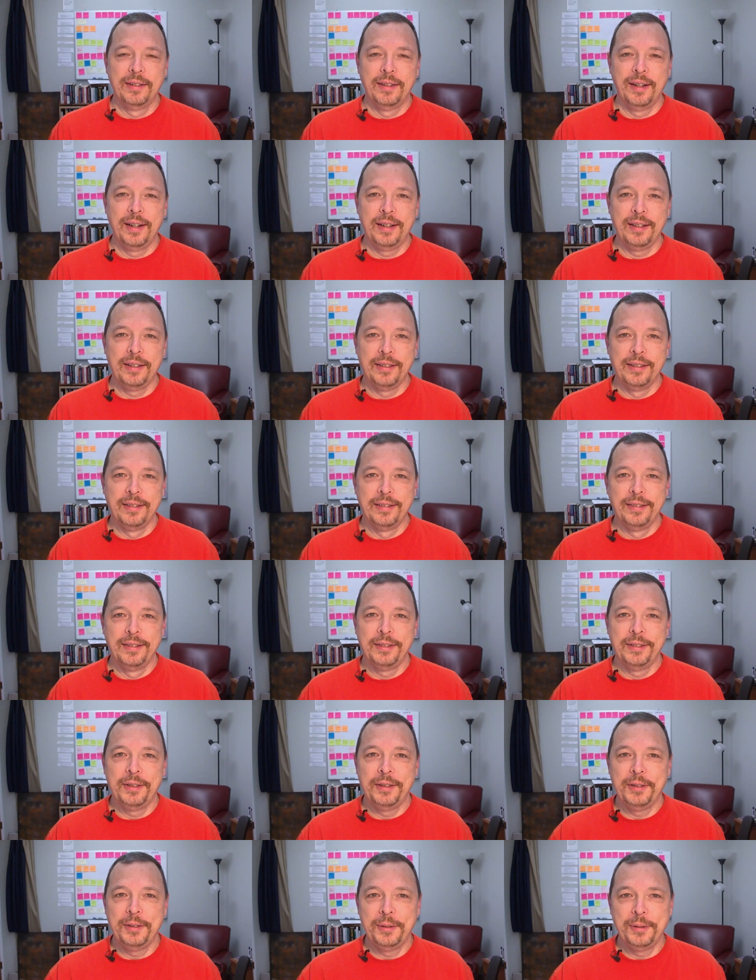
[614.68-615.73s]
right?
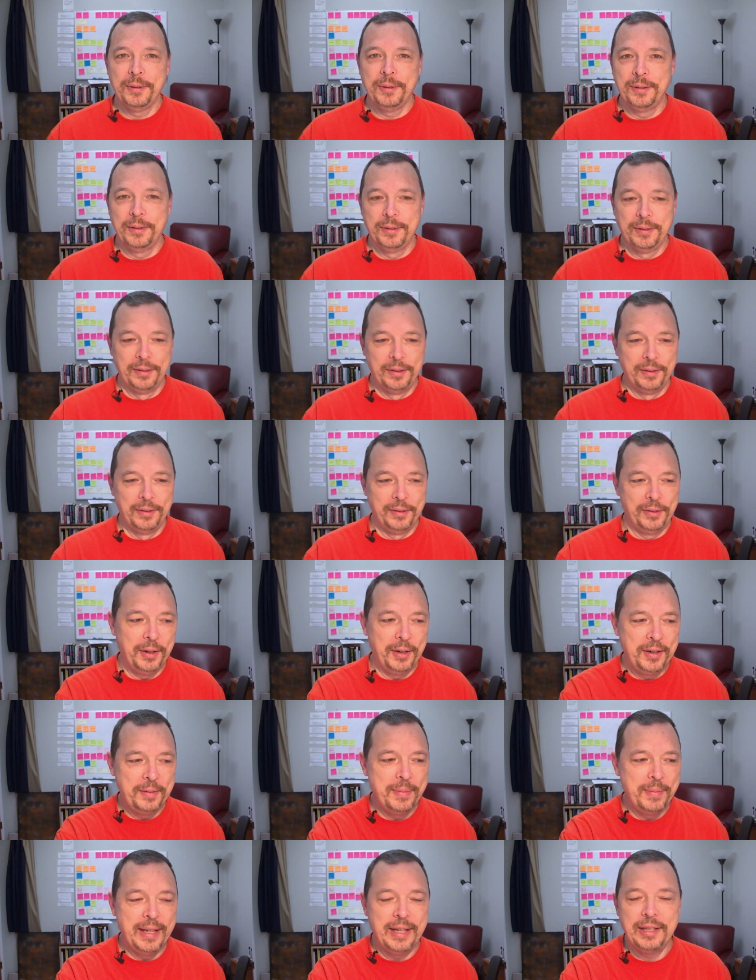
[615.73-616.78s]
Do
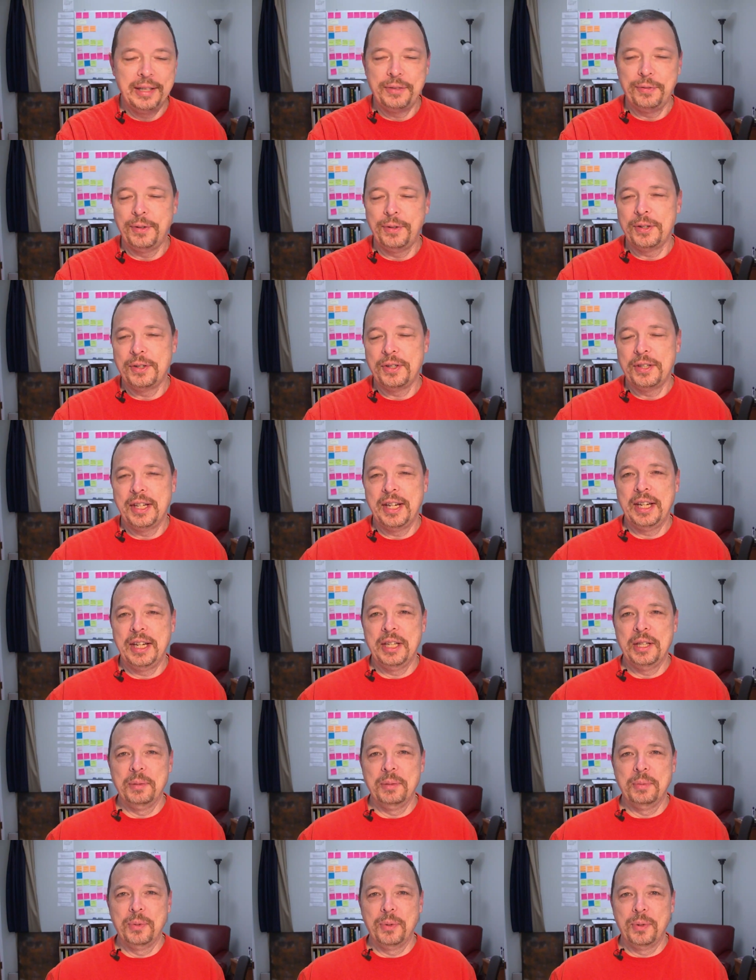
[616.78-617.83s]
30 minutes first thing
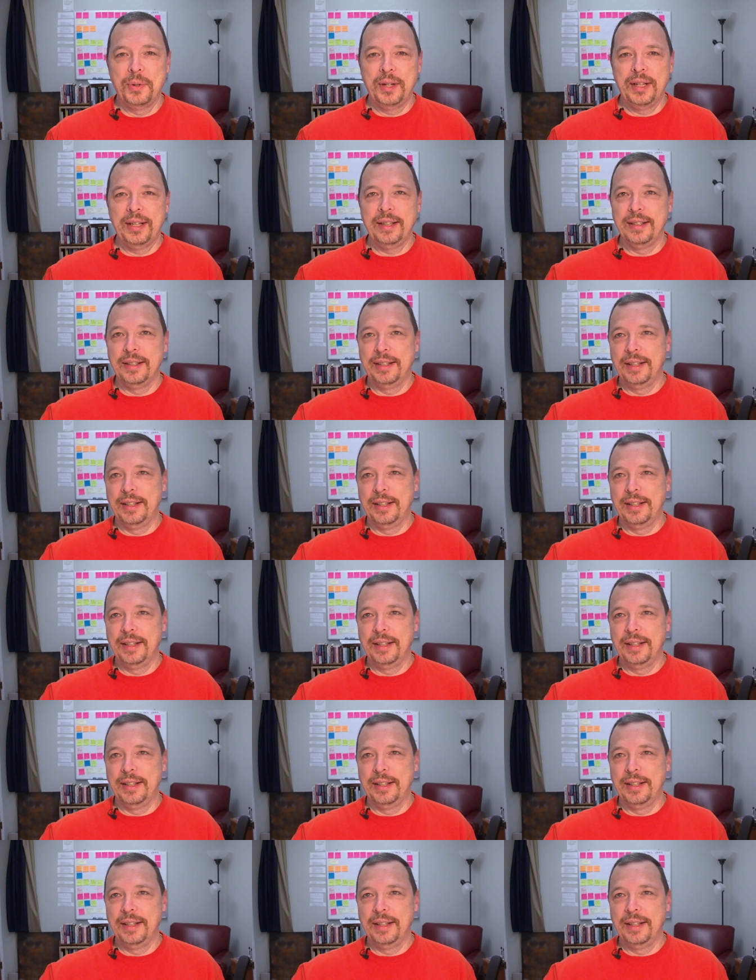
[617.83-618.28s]
in the morning,